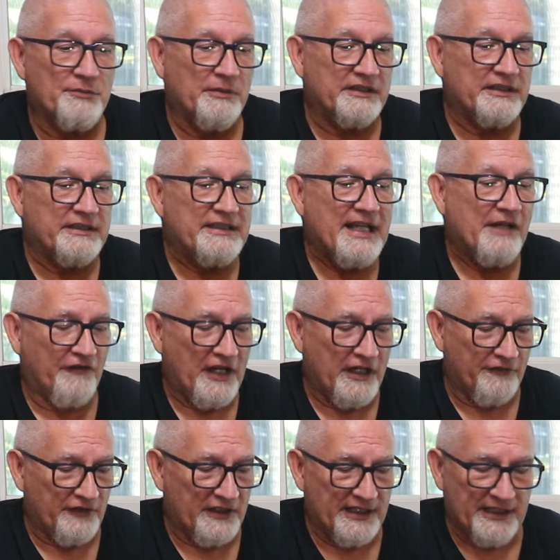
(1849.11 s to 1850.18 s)
But uh, yeah,
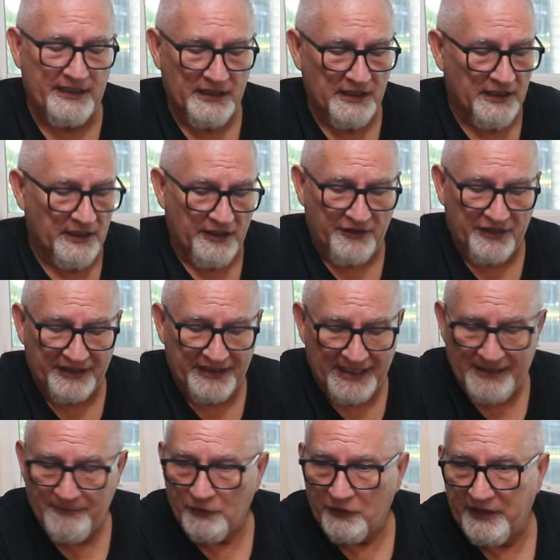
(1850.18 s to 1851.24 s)
Firefly, the
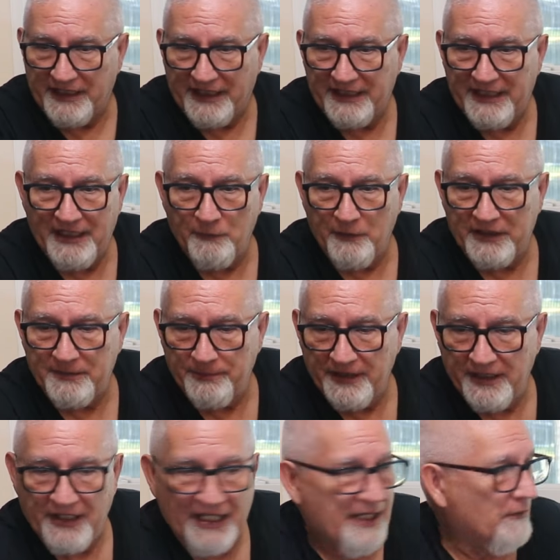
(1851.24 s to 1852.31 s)
game, Lauren, I can't wait to
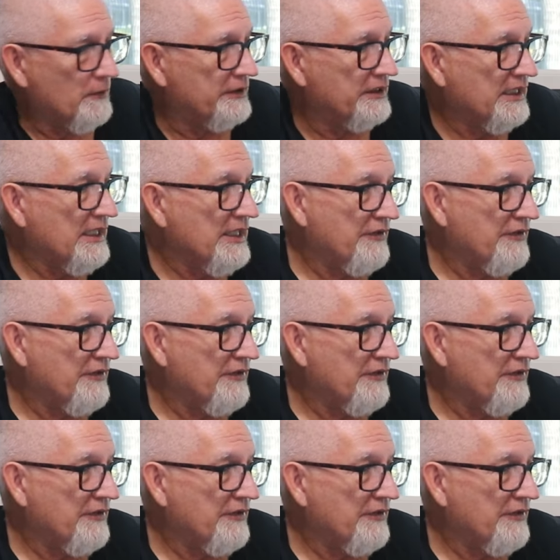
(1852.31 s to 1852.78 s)
play that one.